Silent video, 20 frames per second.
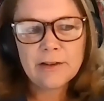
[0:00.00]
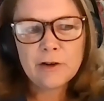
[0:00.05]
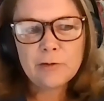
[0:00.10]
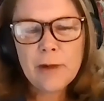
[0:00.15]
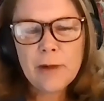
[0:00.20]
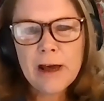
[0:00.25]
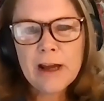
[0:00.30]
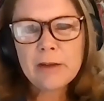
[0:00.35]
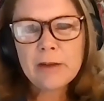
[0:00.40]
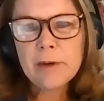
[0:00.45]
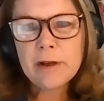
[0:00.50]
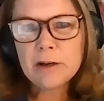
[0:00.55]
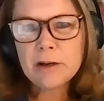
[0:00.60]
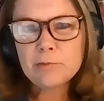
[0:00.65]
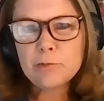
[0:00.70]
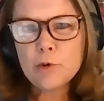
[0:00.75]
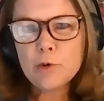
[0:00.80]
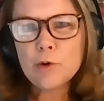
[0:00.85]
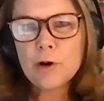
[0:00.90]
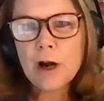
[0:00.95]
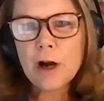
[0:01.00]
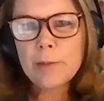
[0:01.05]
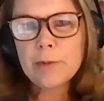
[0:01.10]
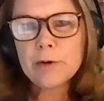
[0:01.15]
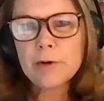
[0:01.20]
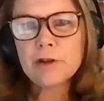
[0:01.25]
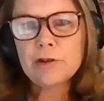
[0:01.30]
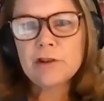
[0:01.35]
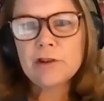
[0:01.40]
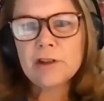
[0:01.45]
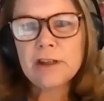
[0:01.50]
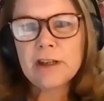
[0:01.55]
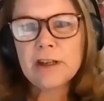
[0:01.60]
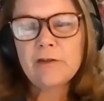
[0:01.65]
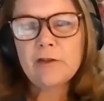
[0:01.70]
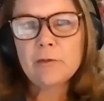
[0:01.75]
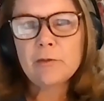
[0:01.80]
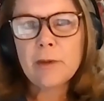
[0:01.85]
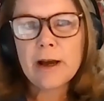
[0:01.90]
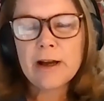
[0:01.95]
there might have been more opportunity
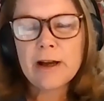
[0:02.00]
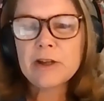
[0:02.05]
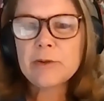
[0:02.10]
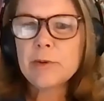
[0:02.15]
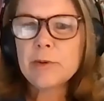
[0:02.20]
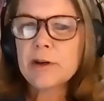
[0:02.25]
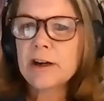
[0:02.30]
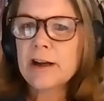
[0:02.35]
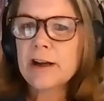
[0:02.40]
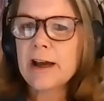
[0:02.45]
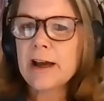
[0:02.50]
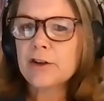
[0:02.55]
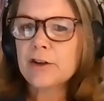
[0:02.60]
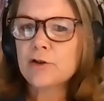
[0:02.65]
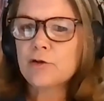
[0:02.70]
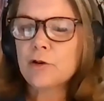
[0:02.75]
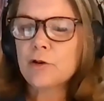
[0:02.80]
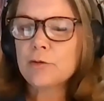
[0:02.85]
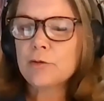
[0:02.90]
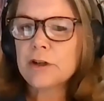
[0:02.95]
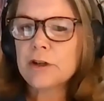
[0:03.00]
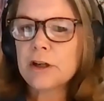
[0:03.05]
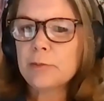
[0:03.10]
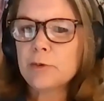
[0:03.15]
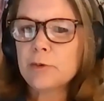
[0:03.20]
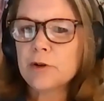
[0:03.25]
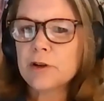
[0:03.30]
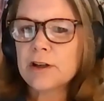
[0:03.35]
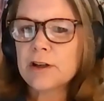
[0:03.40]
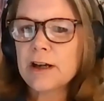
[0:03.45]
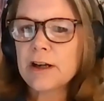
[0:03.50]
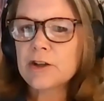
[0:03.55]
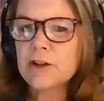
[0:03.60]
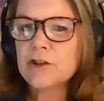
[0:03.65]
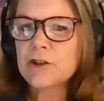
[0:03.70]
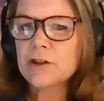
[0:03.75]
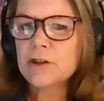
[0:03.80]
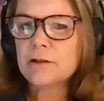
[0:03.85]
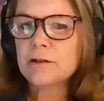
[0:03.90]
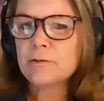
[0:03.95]
for my husband and I to grow a deeper
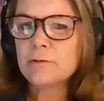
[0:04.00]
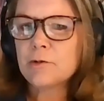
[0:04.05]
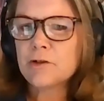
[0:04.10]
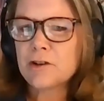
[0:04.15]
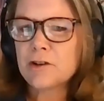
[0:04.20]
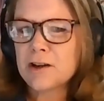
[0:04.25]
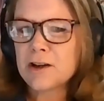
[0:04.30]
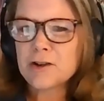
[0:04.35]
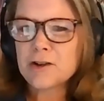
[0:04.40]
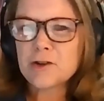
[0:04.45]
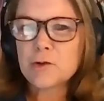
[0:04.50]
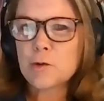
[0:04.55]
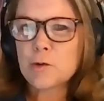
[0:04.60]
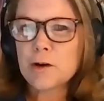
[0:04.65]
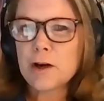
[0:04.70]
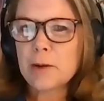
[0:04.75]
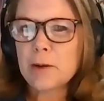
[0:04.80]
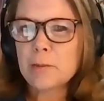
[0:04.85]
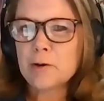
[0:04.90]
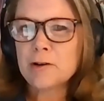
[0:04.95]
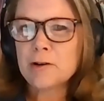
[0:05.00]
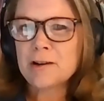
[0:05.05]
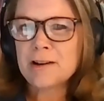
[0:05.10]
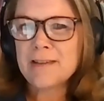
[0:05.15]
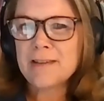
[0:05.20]
connection with our next door neighbor.